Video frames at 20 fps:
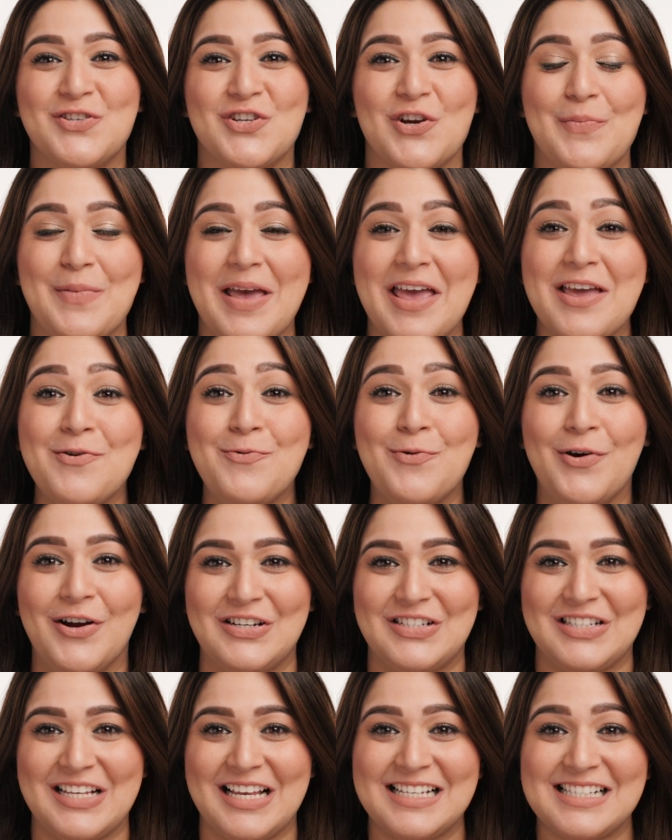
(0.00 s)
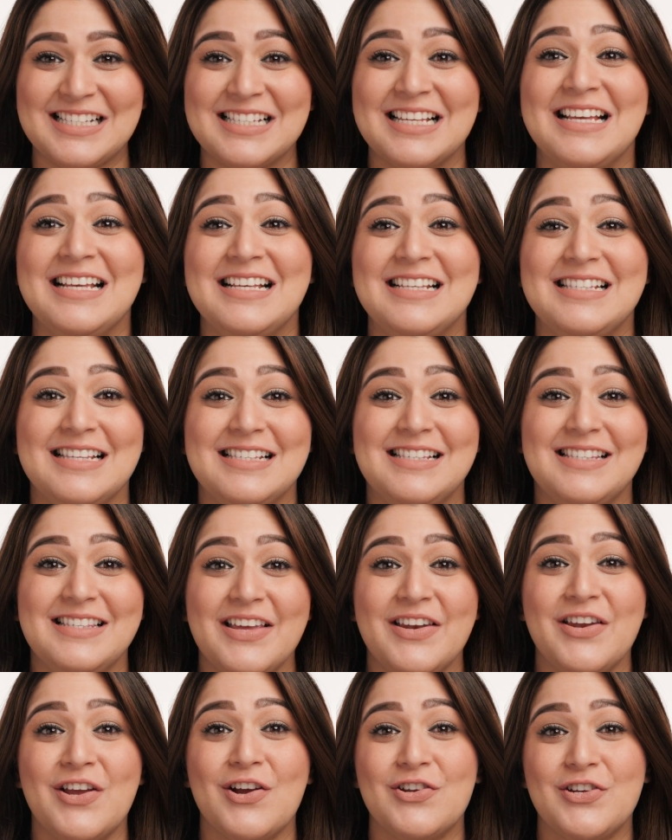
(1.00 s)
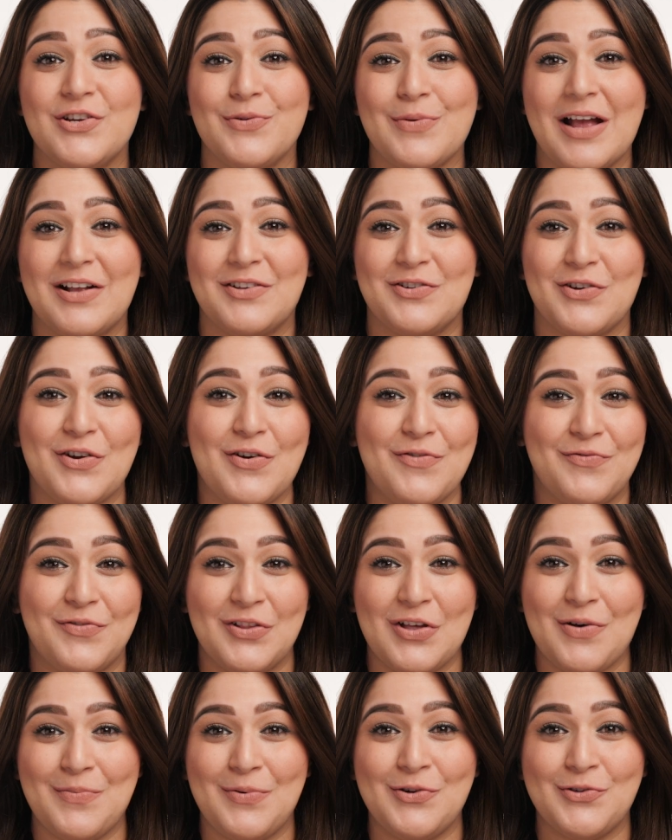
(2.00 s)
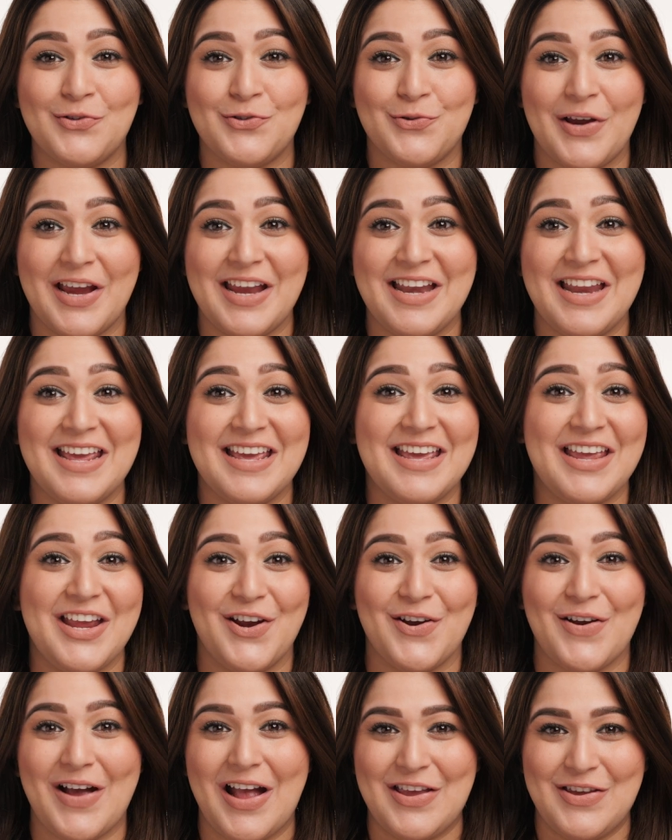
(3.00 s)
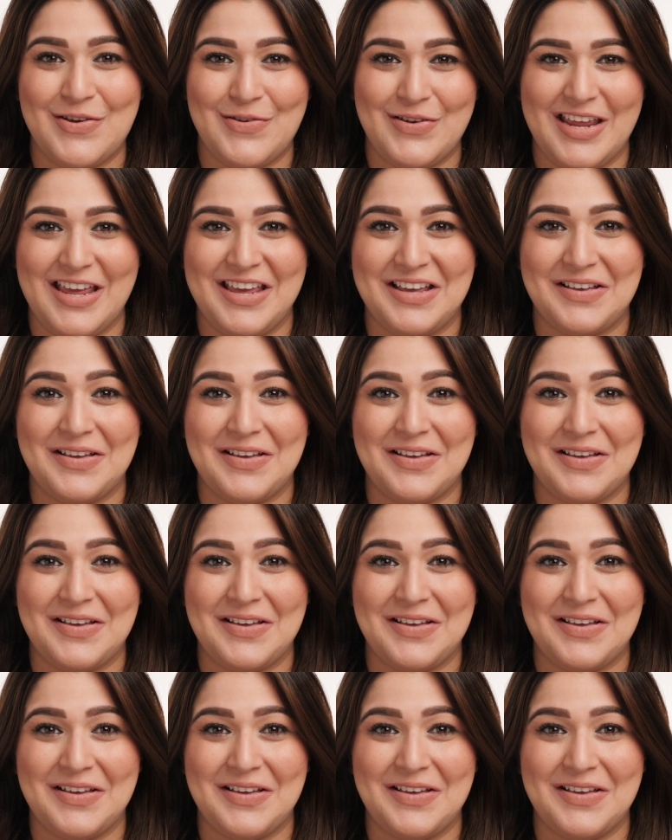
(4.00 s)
Charmaine Huertas, the Senior Director of Global Training here at Younique.